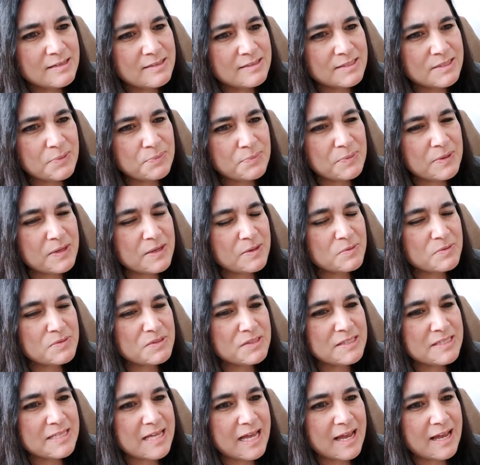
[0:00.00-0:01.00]
somebody
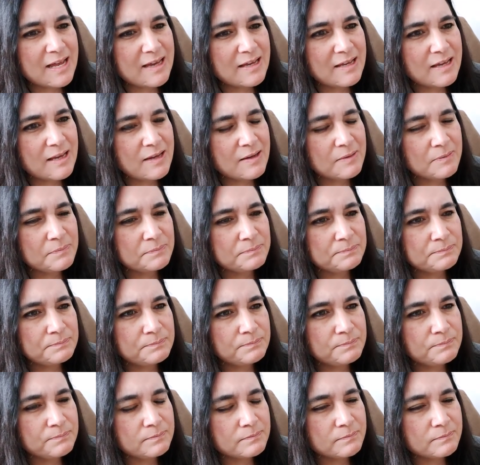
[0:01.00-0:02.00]
was saying, um,